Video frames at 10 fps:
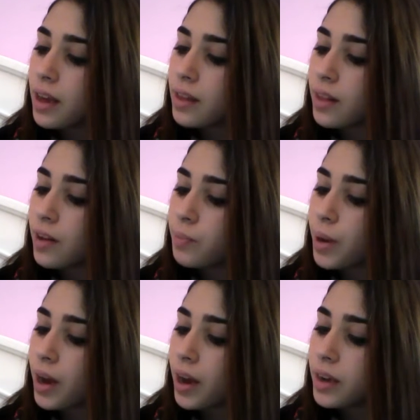and left
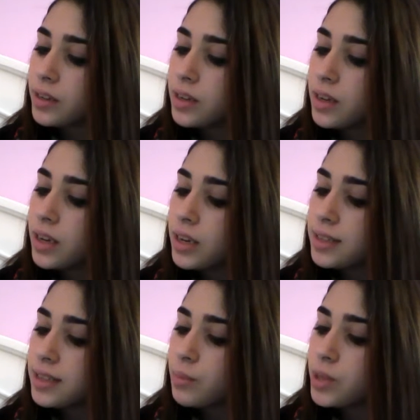behind its
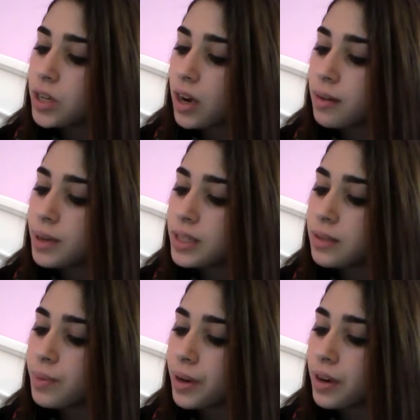image on my
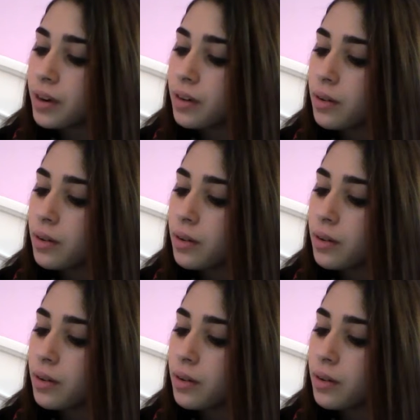spirit,